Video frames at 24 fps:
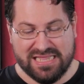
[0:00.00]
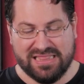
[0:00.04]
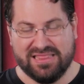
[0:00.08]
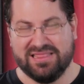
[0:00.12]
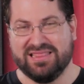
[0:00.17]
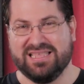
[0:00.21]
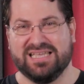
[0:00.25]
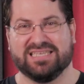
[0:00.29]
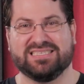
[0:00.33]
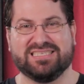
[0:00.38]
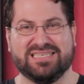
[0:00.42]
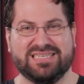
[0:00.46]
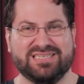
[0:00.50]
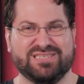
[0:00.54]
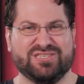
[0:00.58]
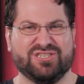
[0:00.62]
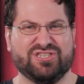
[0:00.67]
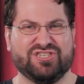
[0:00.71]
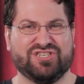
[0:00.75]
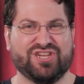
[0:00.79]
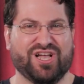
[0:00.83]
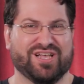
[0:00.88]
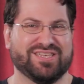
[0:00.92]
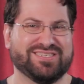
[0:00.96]
This is
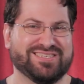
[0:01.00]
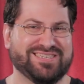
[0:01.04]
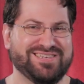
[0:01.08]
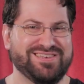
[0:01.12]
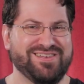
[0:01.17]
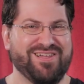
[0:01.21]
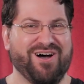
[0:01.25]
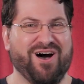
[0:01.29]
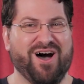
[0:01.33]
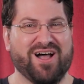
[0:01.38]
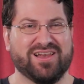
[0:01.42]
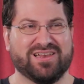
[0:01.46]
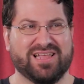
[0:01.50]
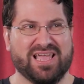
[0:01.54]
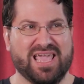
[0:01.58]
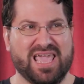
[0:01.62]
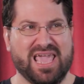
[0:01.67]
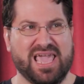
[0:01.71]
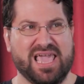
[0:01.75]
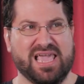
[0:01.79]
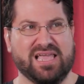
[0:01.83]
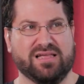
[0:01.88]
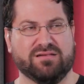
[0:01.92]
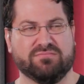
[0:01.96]
just not
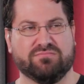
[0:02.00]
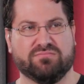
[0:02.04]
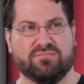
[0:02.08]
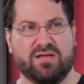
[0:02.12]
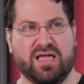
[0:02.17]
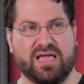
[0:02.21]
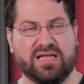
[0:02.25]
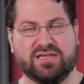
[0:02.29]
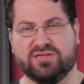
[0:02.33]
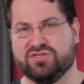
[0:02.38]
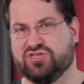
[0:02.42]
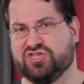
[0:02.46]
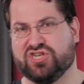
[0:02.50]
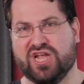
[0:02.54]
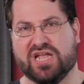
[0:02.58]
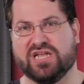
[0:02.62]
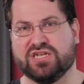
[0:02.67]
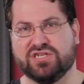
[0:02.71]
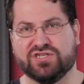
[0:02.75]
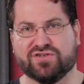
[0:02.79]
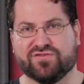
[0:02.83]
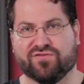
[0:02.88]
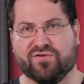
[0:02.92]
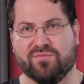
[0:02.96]
a
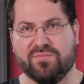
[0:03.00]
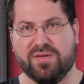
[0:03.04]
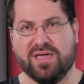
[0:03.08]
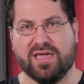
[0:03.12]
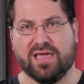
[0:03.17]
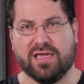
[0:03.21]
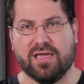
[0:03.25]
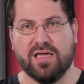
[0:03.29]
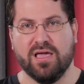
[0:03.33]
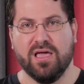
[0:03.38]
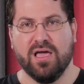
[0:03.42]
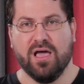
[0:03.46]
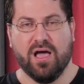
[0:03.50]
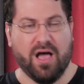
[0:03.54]
change for me.